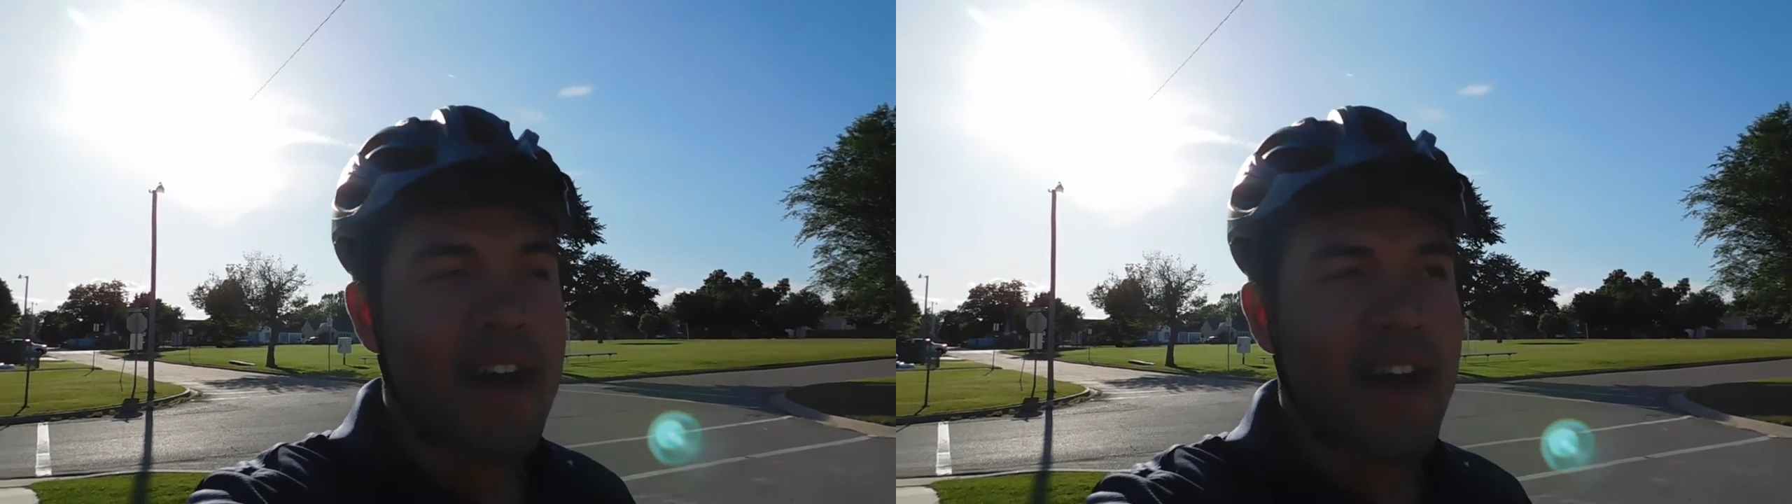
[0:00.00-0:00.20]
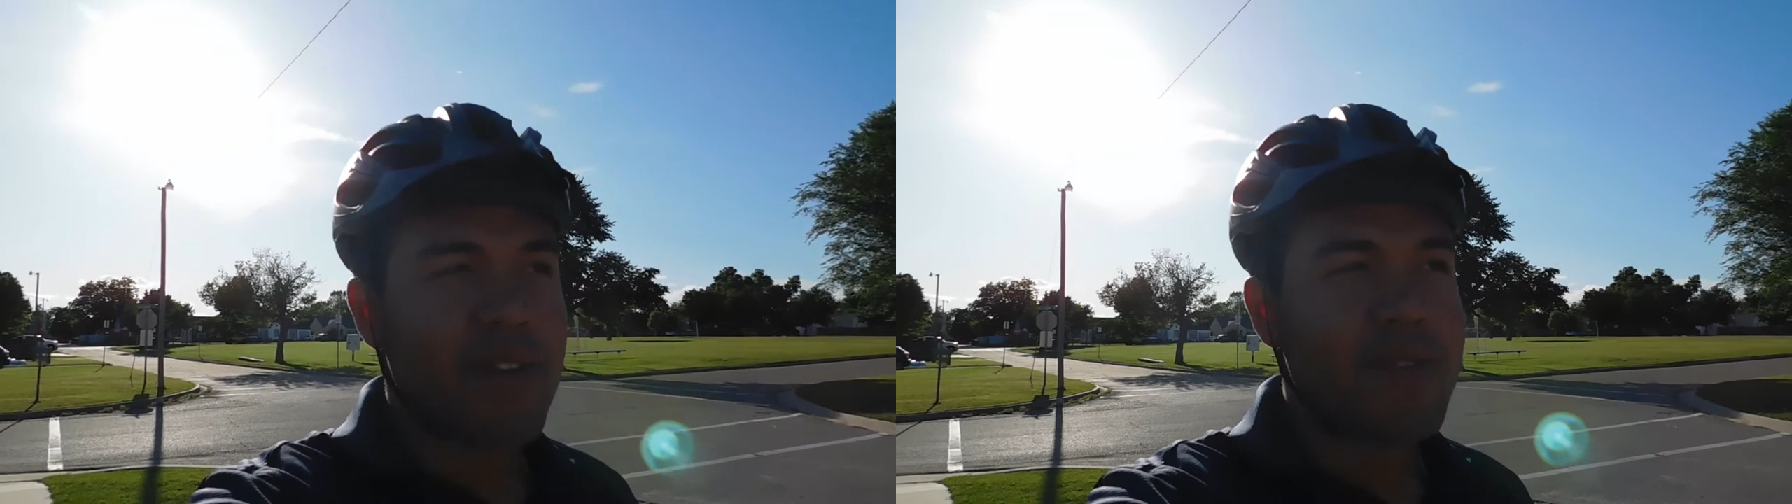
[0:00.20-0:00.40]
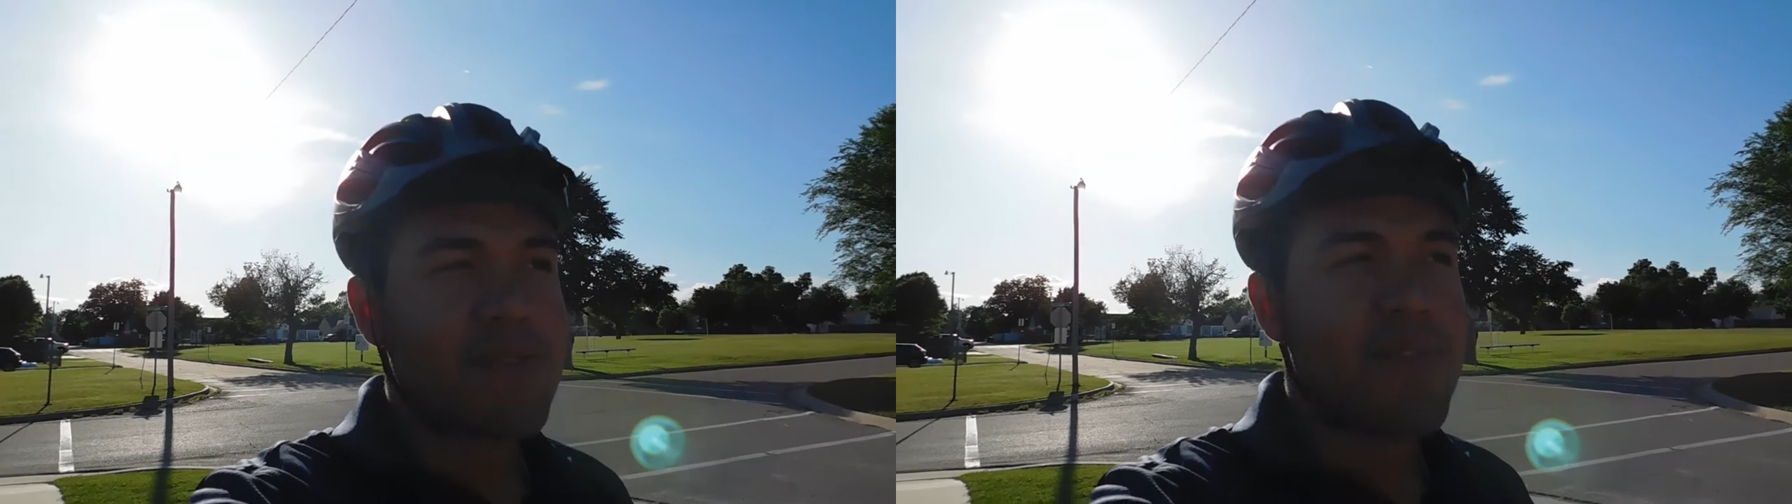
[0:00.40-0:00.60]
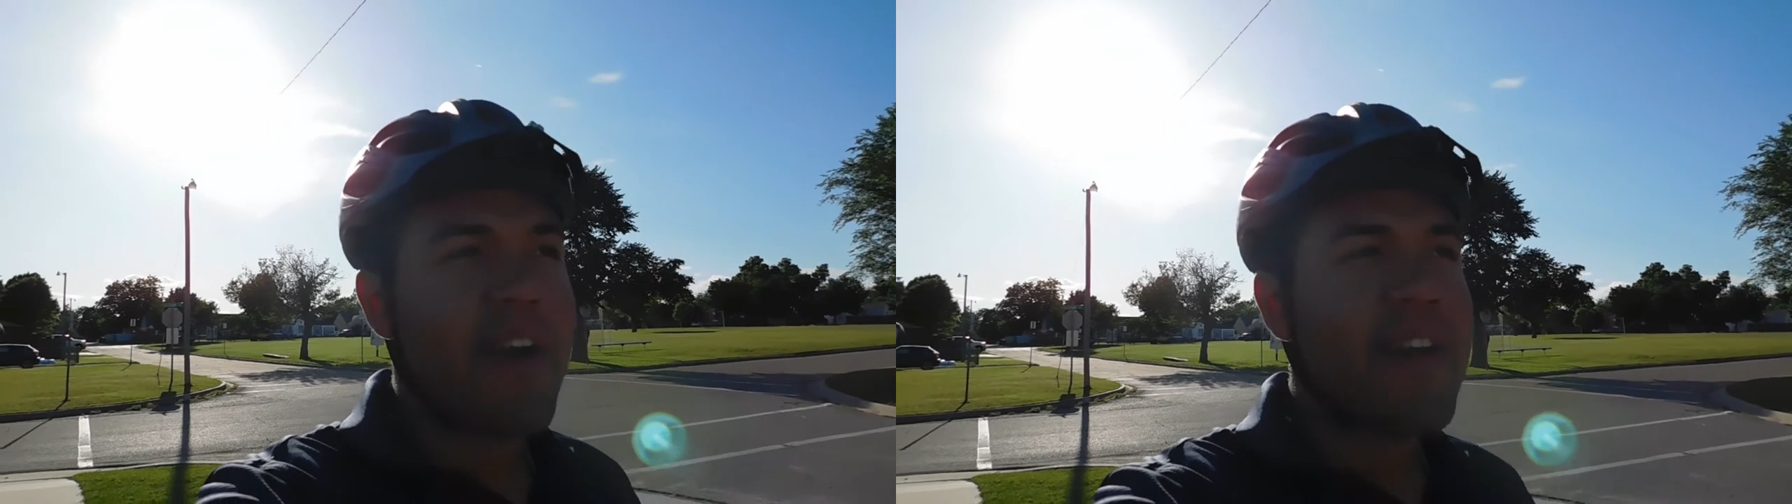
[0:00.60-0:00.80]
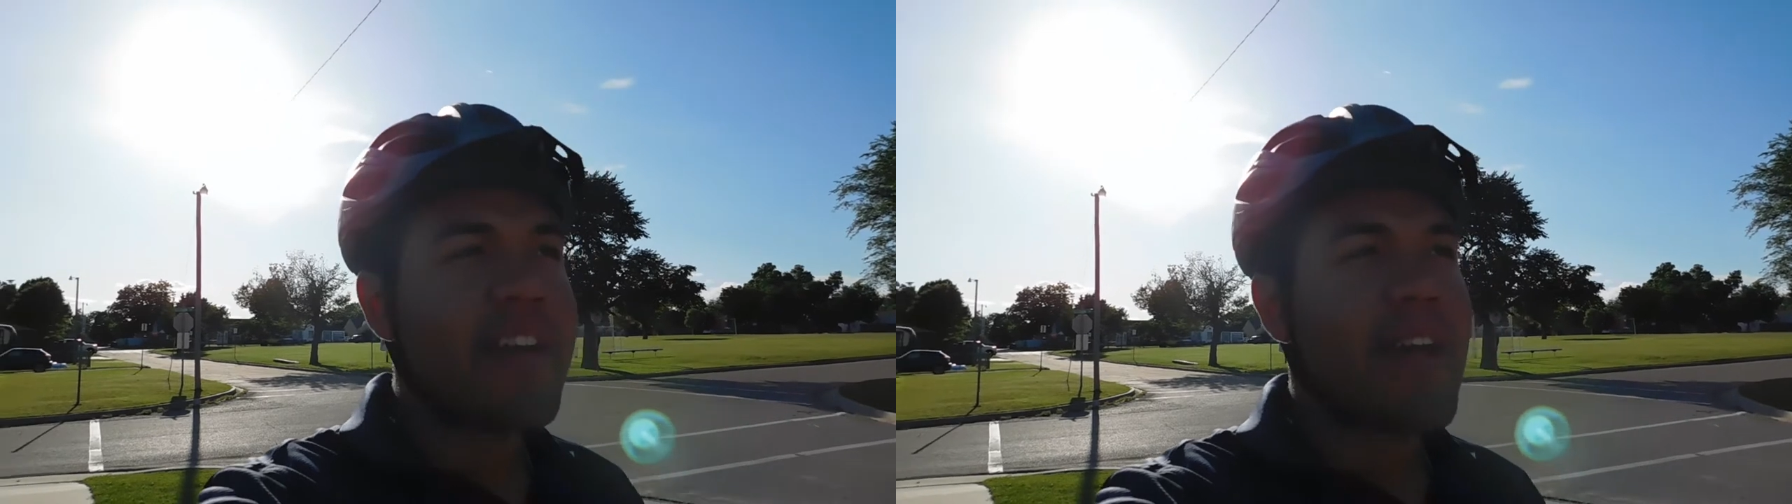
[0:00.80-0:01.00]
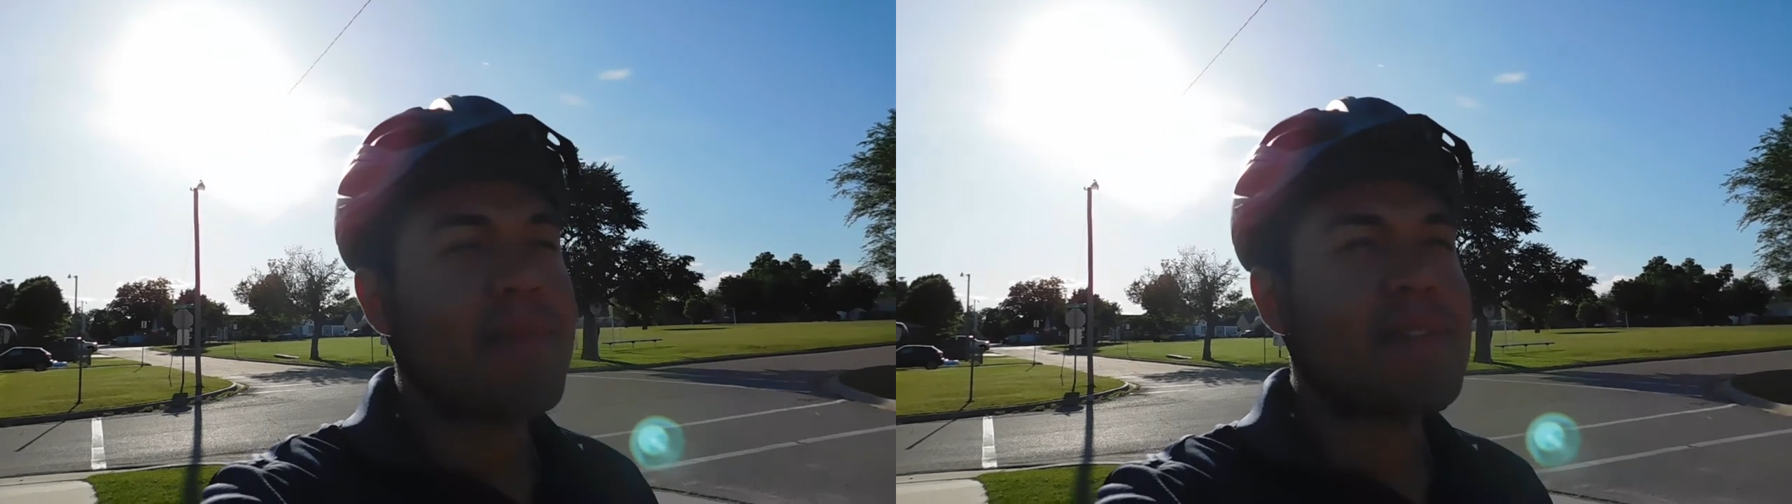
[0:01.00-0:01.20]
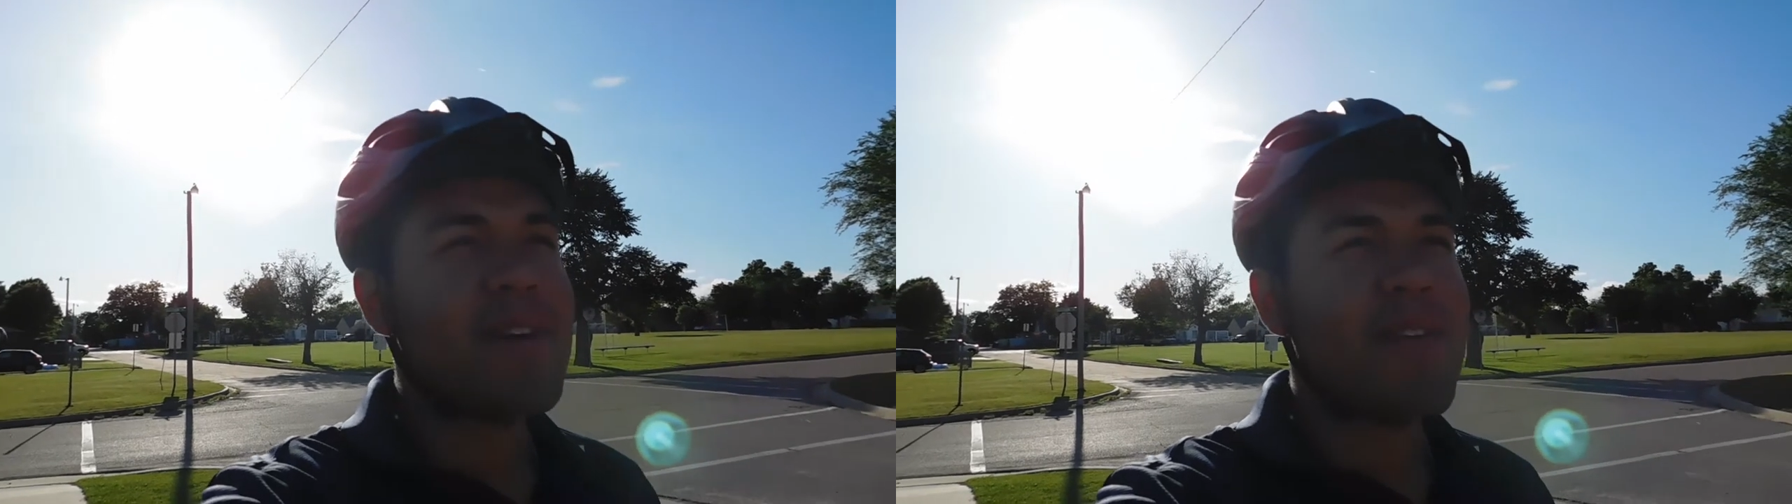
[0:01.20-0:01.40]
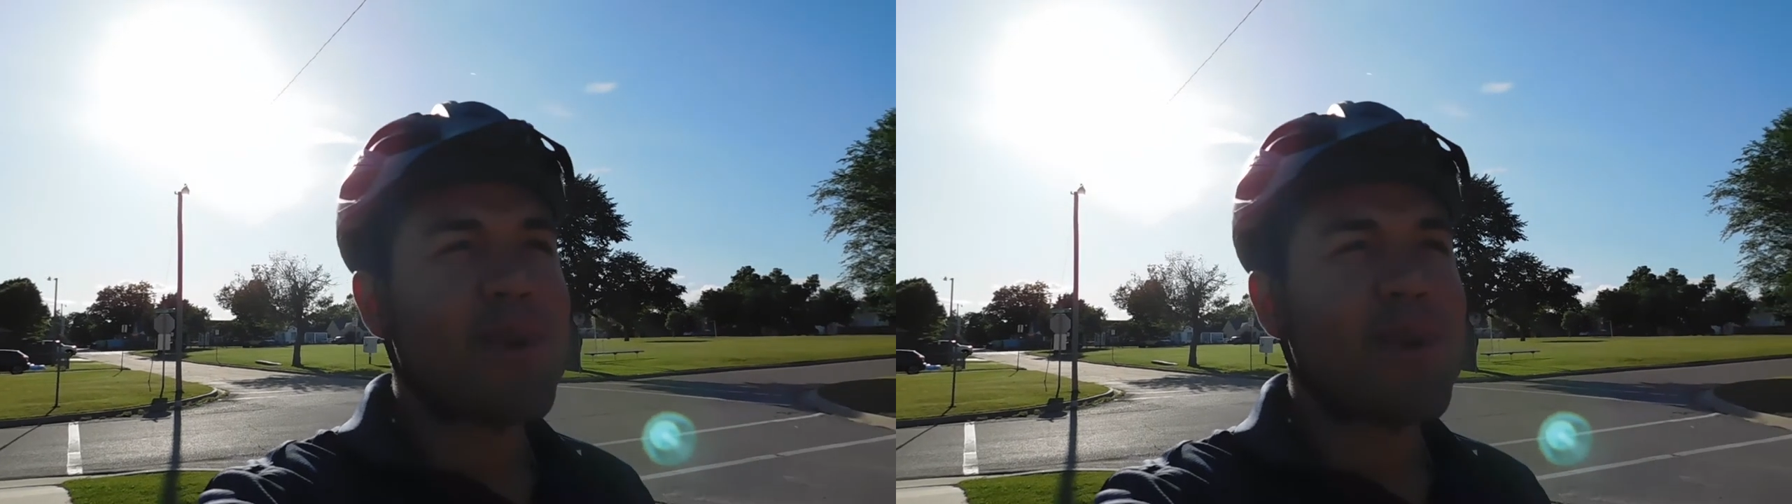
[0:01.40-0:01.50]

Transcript: I thought it was a very good episode.